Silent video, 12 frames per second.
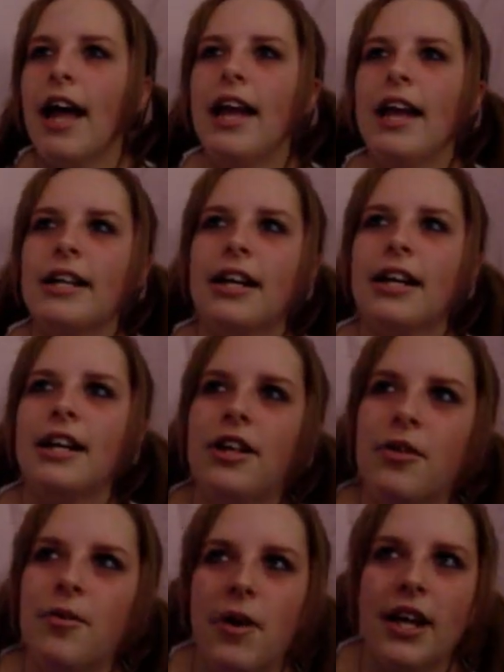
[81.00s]
And
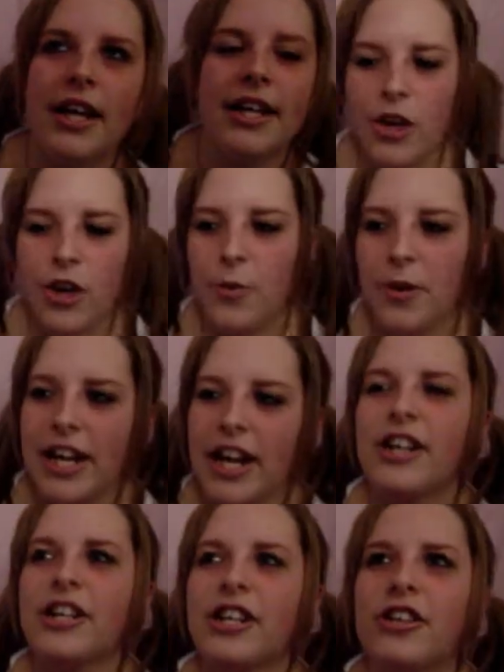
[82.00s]
another one is
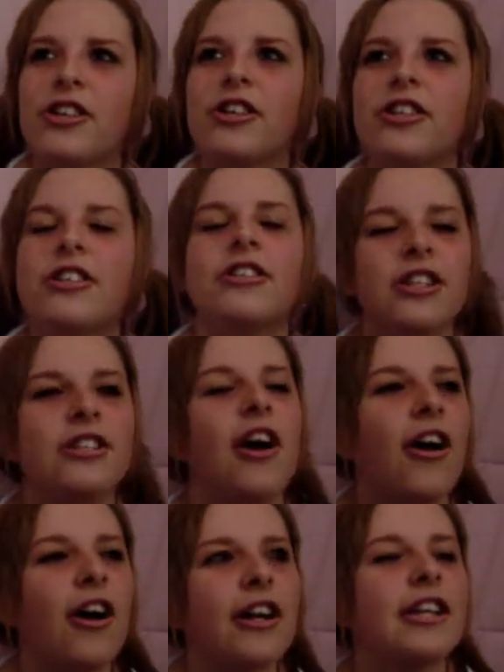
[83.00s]
when a good girl,
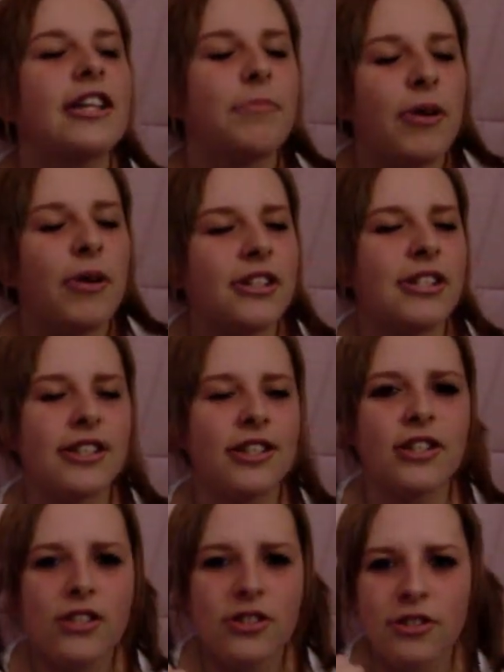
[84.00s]
good-hearted
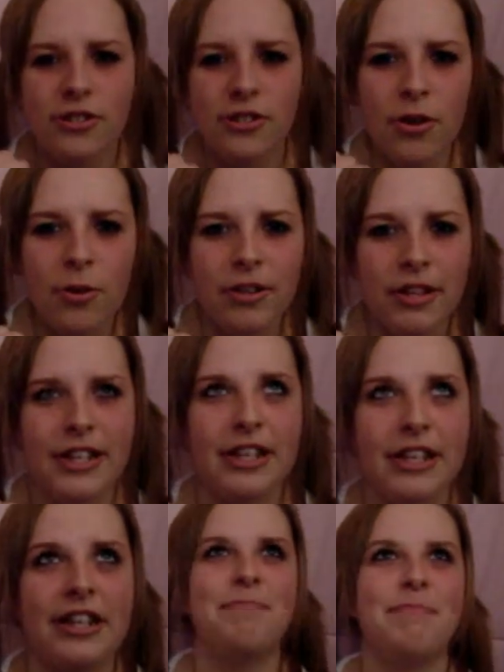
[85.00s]
person,
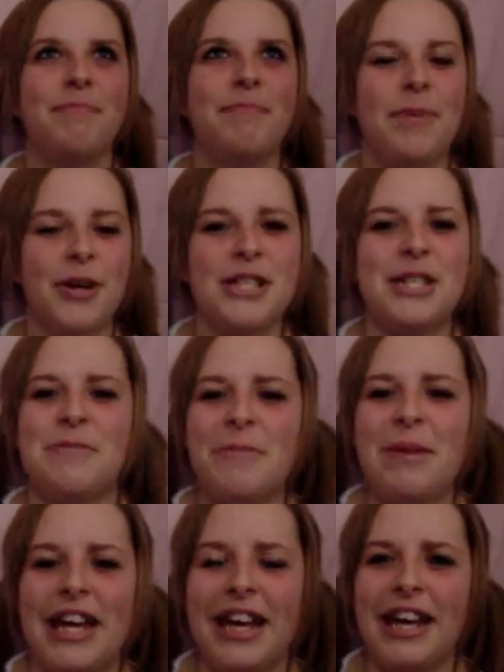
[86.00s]
solely good
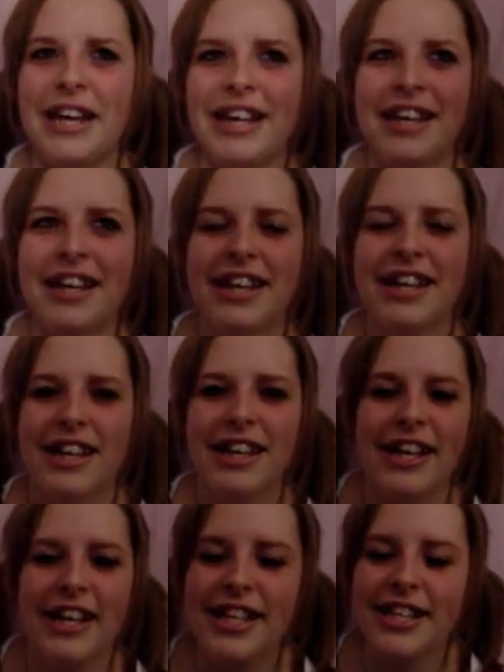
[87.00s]
person, me,
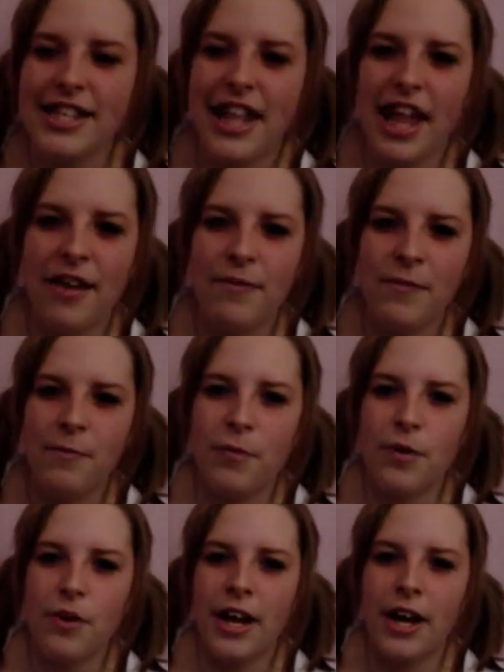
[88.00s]
gets left
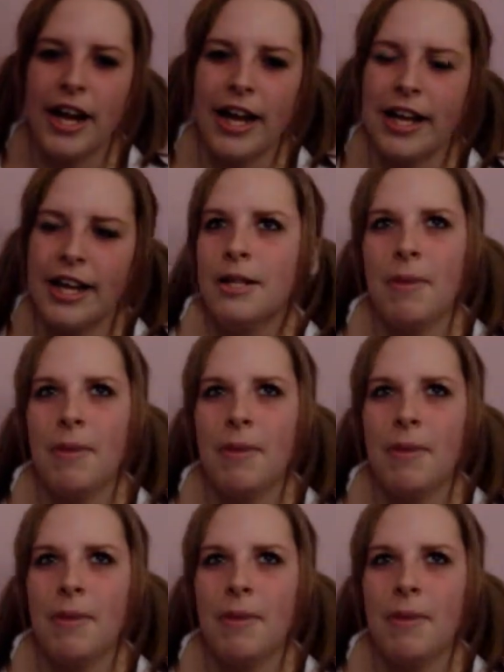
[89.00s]
for a